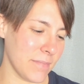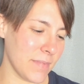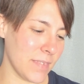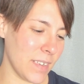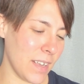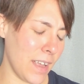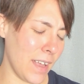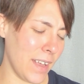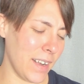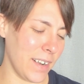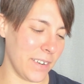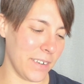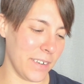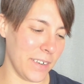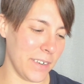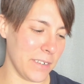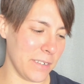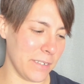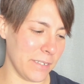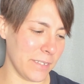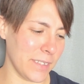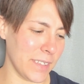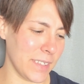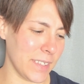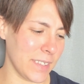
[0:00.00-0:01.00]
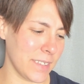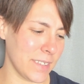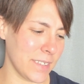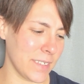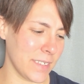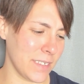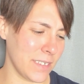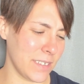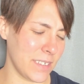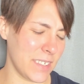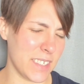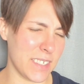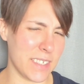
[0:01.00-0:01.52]
I don't know,
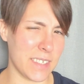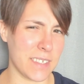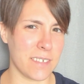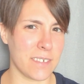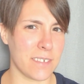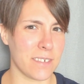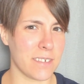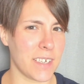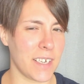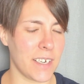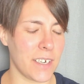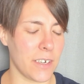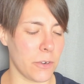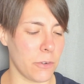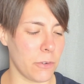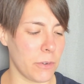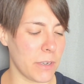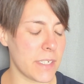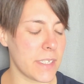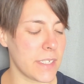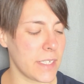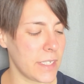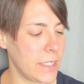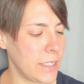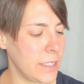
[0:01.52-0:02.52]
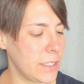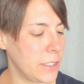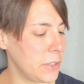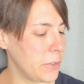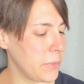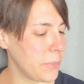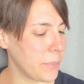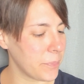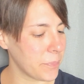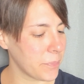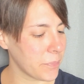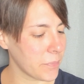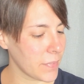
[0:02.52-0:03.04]
it was kind of crazy to
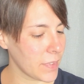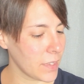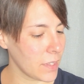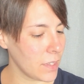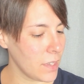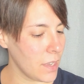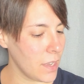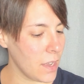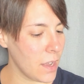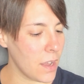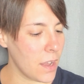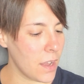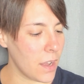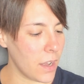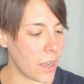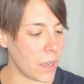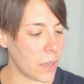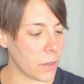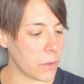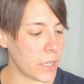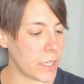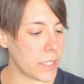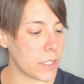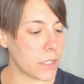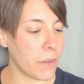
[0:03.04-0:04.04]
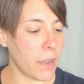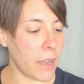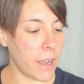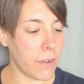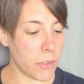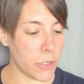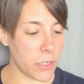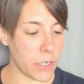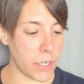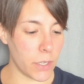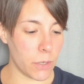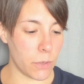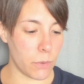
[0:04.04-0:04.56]
do. Okay, so
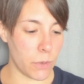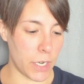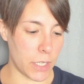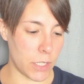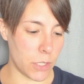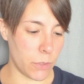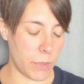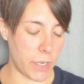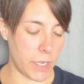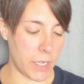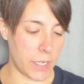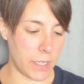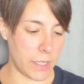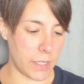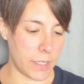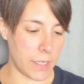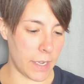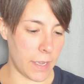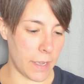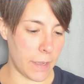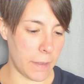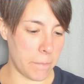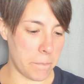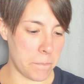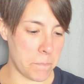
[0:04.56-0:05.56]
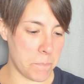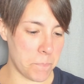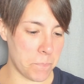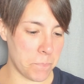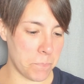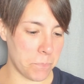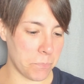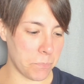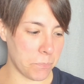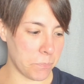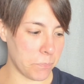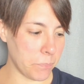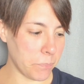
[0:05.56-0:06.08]
after he graduated, um,
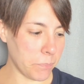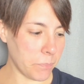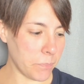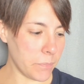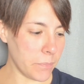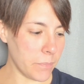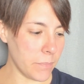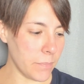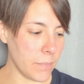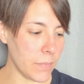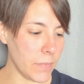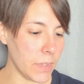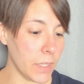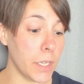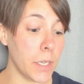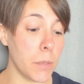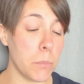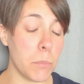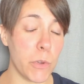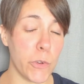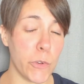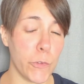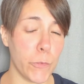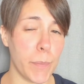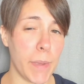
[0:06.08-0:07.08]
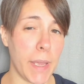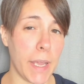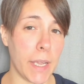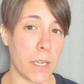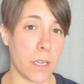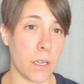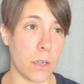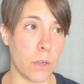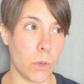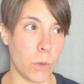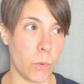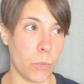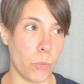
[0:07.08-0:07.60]
he moved back
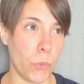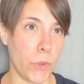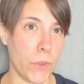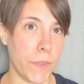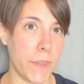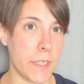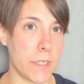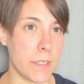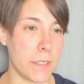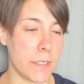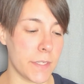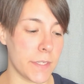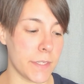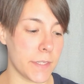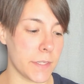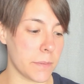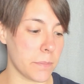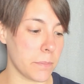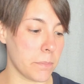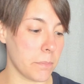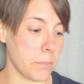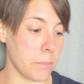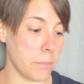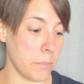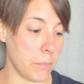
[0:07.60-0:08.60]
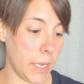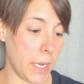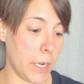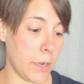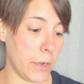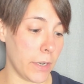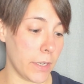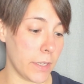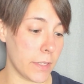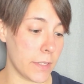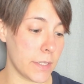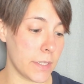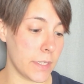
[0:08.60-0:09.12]
home with his
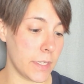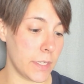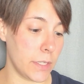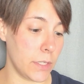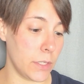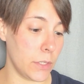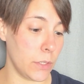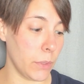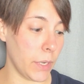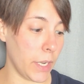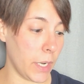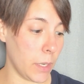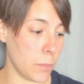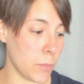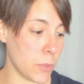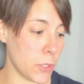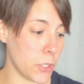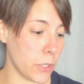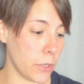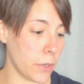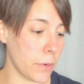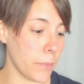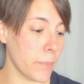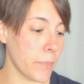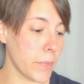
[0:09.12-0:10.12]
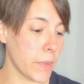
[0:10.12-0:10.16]
parents in New Hampshire